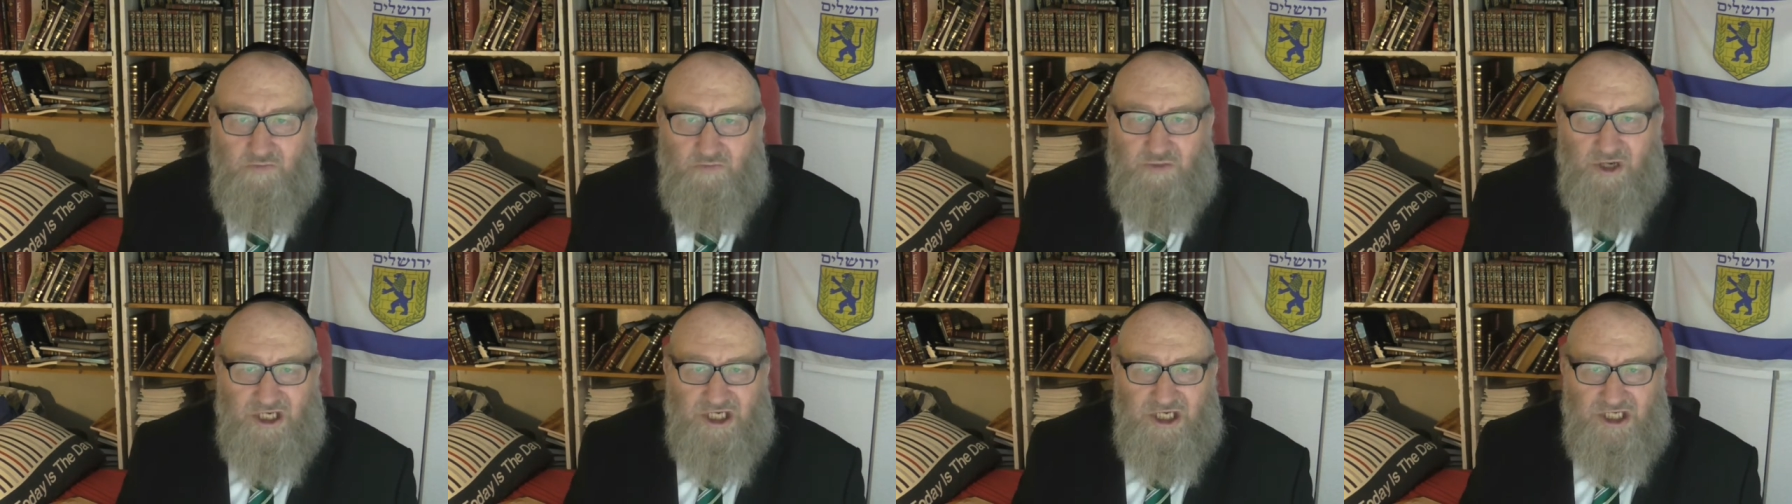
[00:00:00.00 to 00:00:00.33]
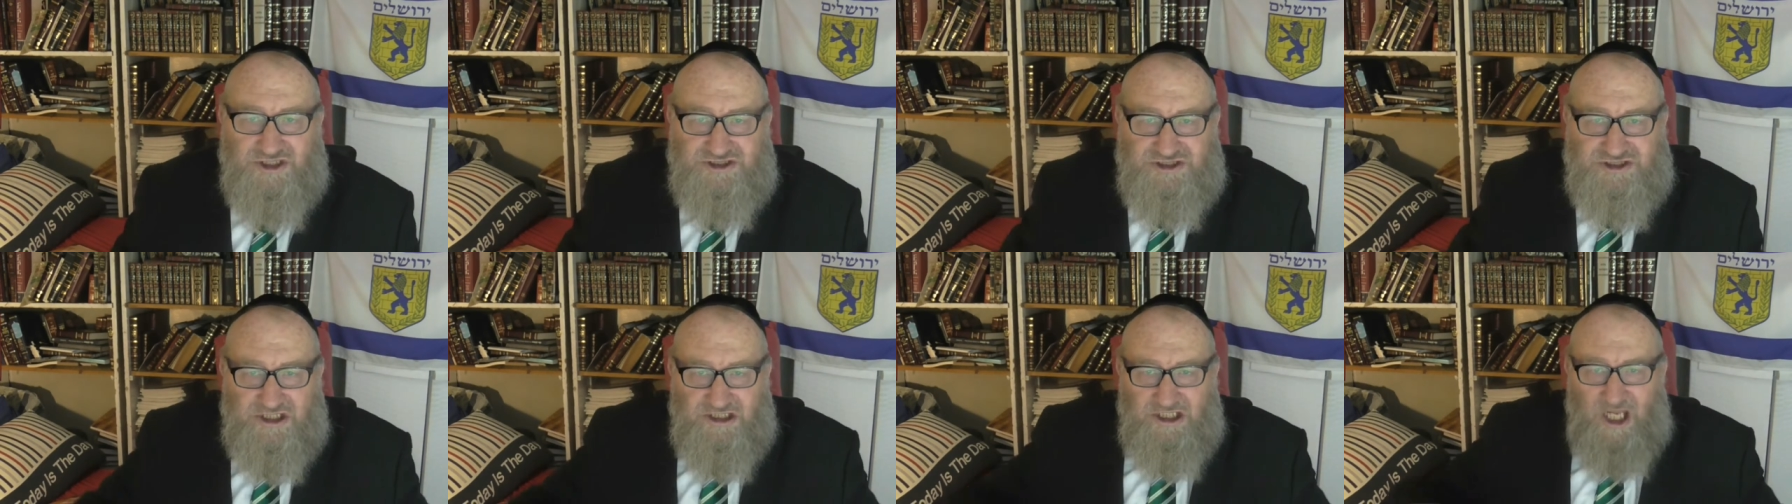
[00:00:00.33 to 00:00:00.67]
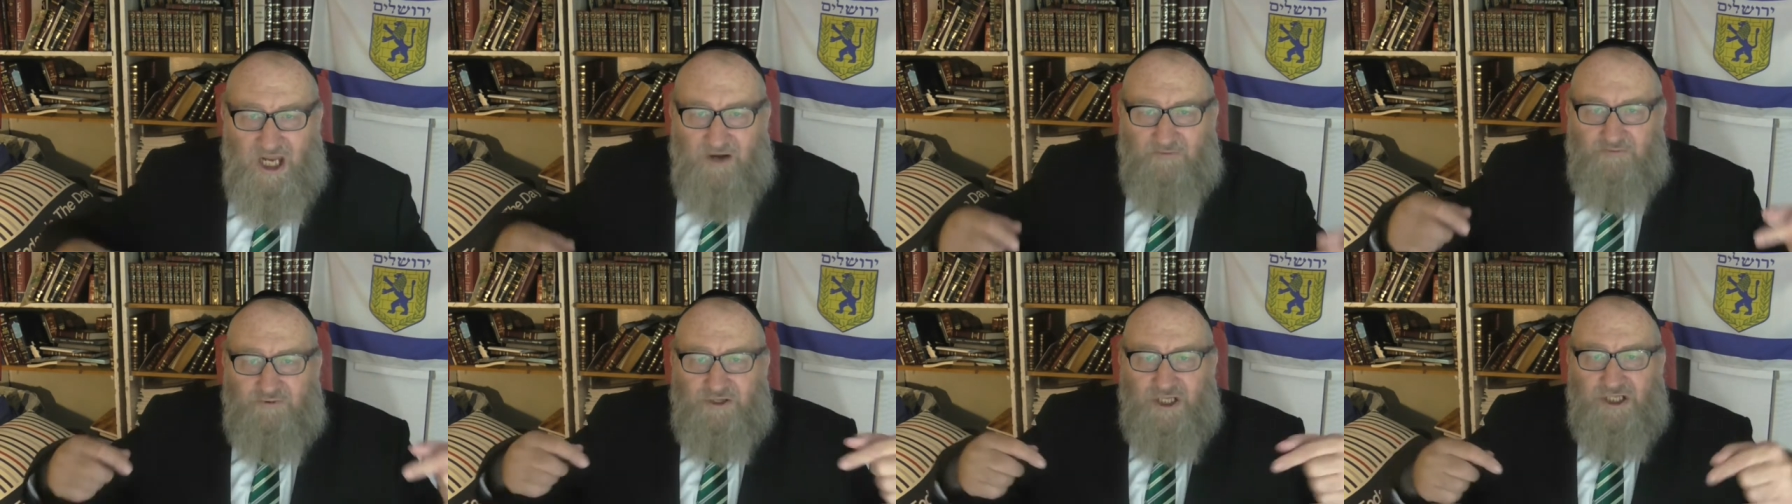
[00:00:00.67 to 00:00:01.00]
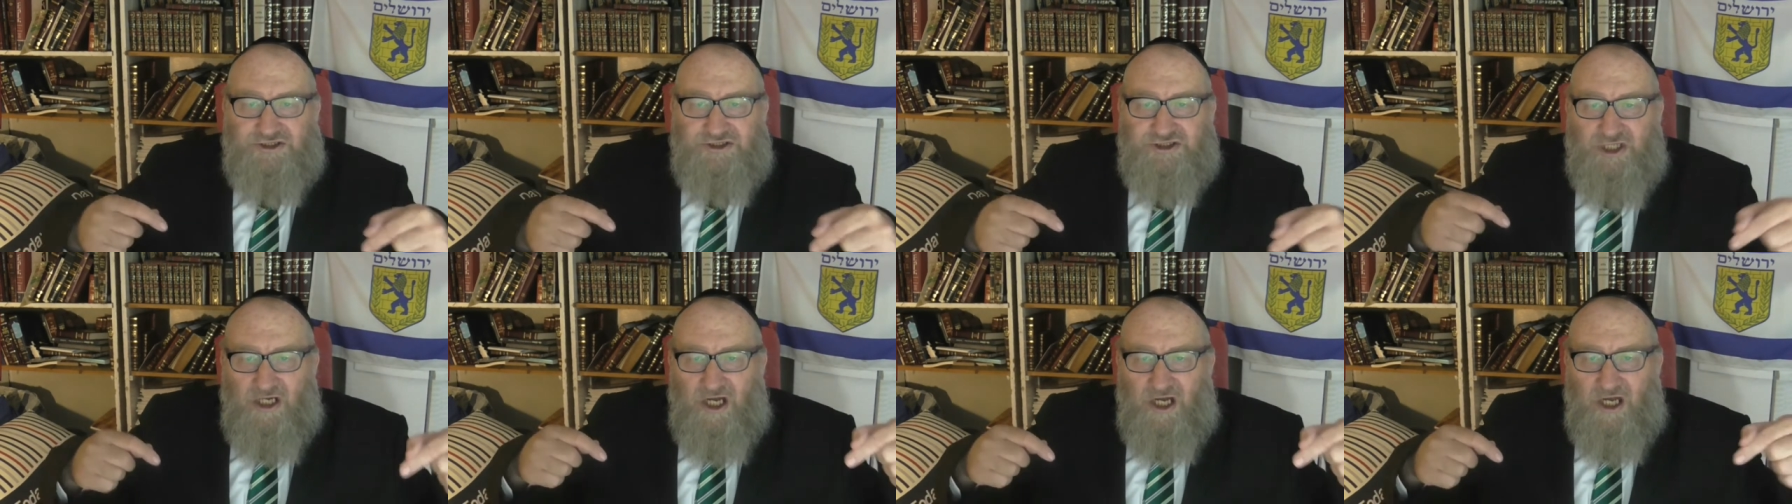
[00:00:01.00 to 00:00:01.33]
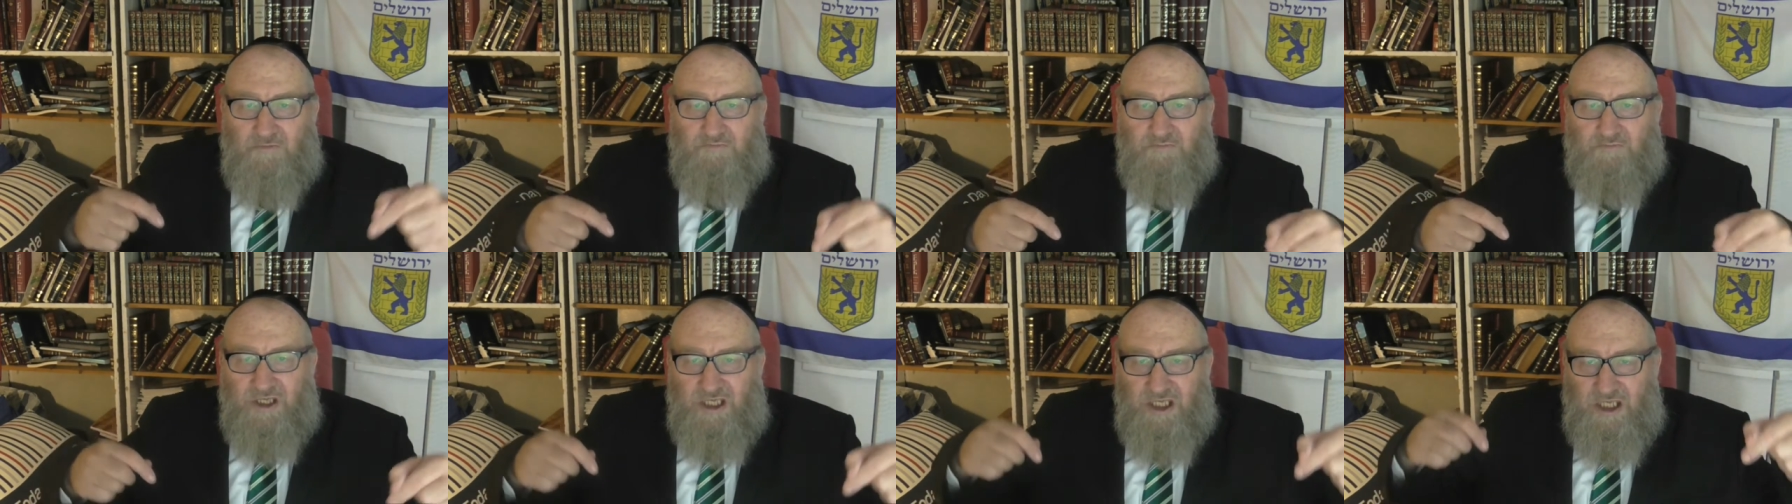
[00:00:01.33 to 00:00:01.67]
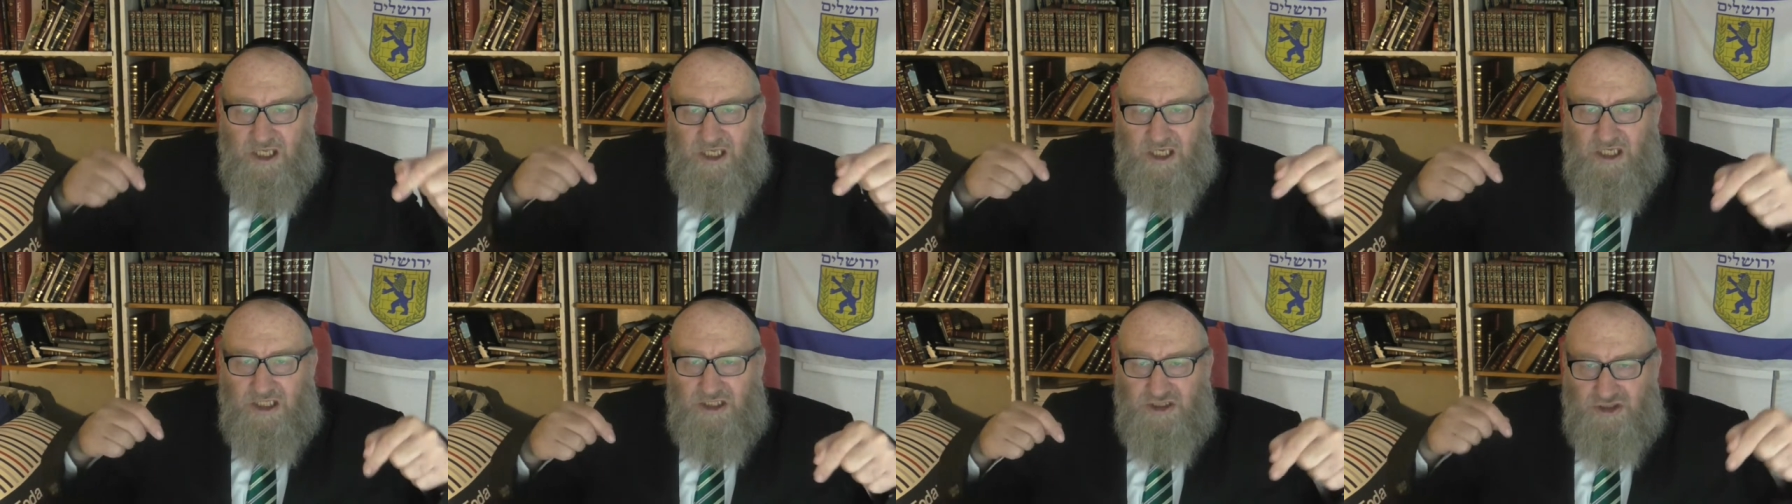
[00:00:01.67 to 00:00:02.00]
But it is enough for the time
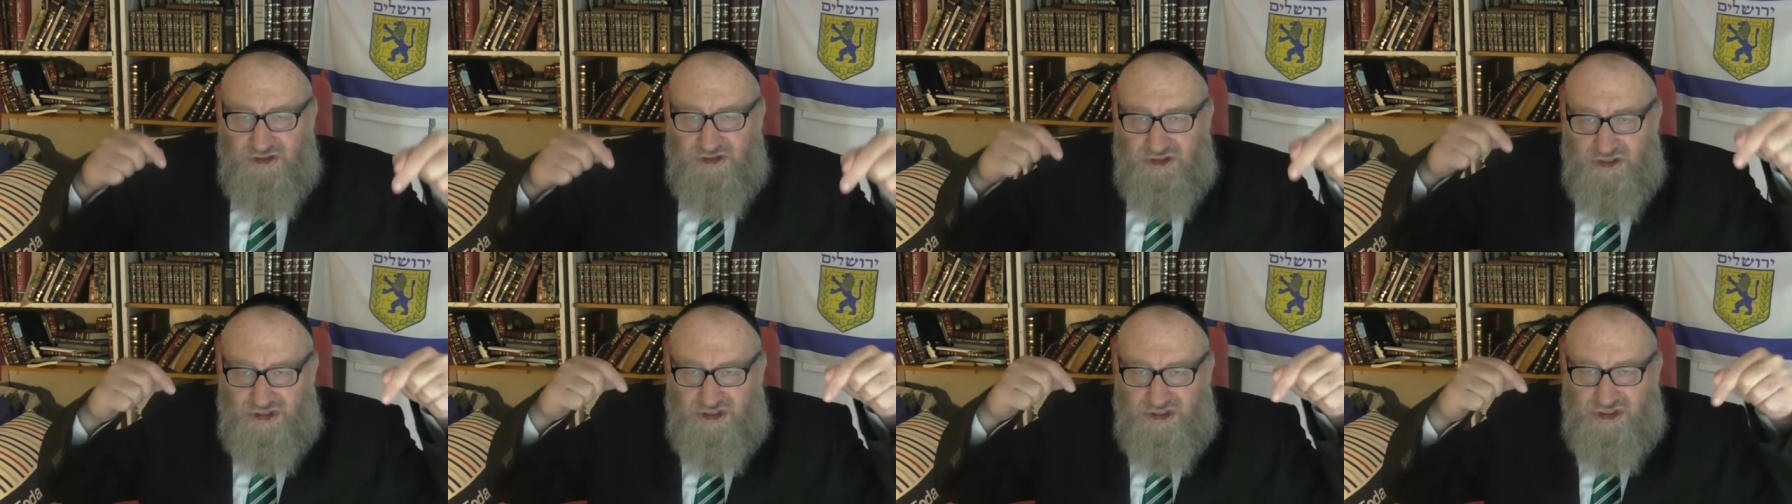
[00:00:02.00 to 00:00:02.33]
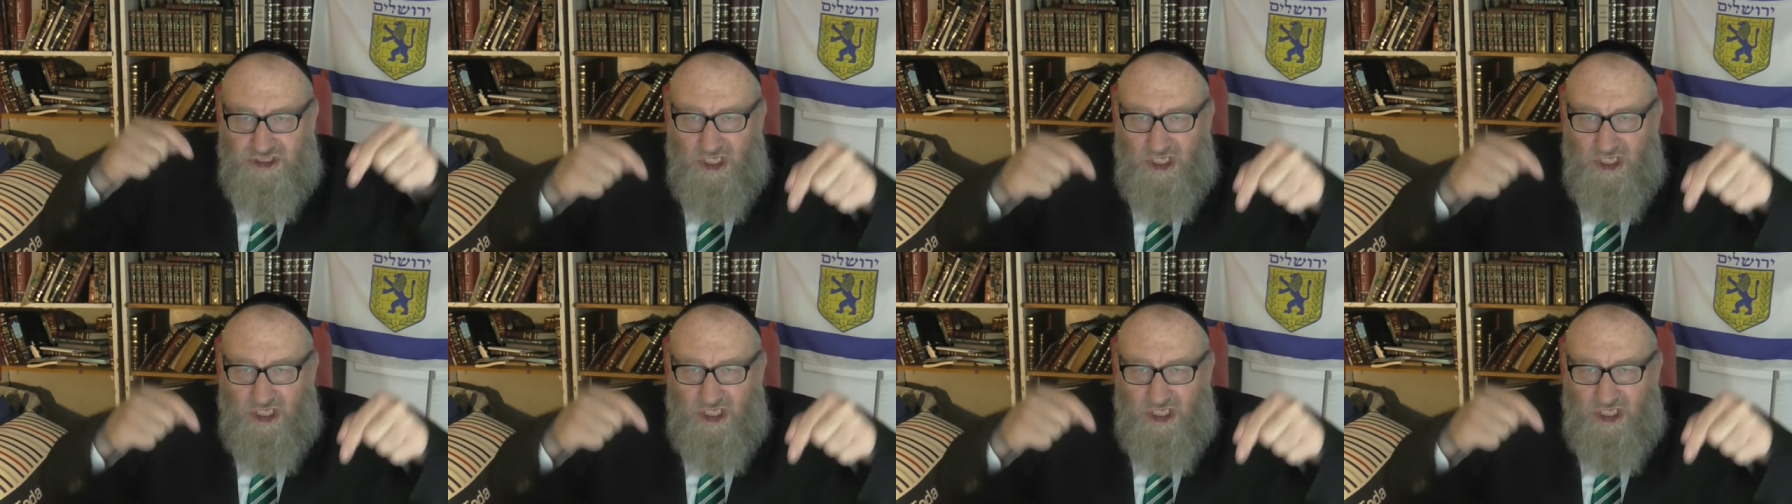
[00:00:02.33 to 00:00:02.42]
being to